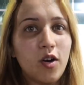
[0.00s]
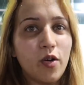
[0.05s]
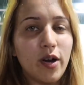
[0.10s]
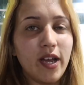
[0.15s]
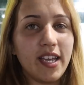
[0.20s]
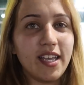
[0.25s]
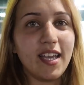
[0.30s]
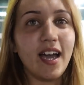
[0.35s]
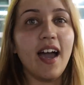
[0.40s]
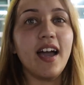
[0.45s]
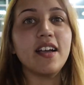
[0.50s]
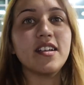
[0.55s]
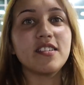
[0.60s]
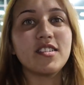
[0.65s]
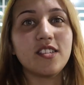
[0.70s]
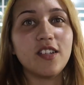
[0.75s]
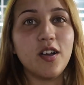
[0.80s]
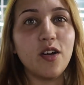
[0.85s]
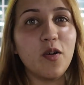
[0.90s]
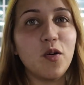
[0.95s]
All right,
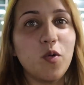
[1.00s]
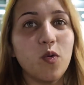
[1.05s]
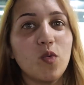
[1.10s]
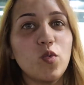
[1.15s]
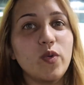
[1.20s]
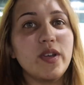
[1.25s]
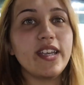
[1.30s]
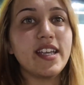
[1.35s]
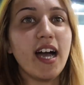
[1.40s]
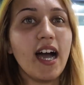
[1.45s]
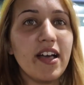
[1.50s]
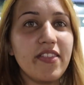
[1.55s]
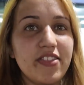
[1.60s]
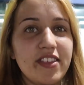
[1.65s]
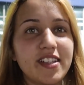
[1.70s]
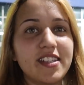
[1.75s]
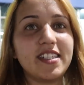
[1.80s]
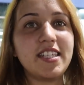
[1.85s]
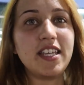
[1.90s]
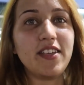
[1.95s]
guys, so we got
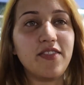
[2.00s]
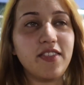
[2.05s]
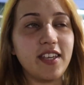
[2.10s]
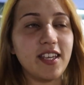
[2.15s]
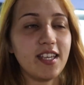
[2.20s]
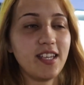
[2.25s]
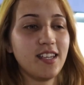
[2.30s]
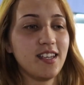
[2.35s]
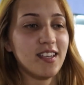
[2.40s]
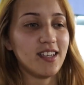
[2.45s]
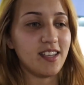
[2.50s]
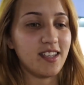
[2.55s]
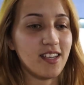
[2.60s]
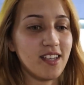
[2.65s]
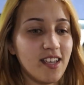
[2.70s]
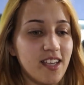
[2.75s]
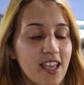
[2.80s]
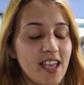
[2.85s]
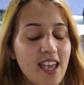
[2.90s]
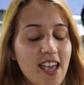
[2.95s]
the TV
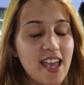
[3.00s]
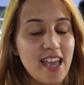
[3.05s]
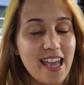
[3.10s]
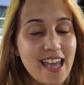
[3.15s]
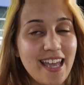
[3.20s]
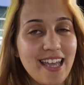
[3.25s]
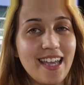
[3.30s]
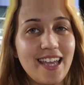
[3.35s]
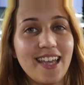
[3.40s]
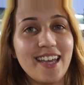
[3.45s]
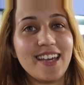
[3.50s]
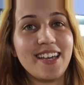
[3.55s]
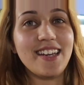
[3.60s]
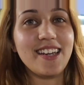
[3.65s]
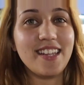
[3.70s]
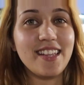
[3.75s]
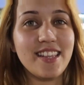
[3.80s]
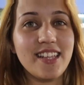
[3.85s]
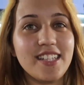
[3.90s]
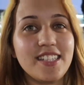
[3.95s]

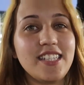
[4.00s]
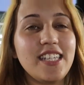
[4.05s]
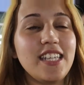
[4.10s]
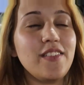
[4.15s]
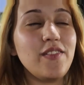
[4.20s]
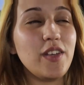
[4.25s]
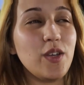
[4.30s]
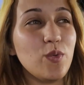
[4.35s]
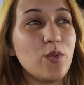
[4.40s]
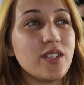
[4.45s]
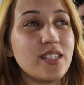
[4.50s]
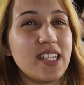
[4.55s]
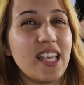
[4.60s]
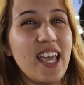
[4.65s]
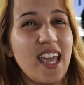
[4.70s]
and the TV was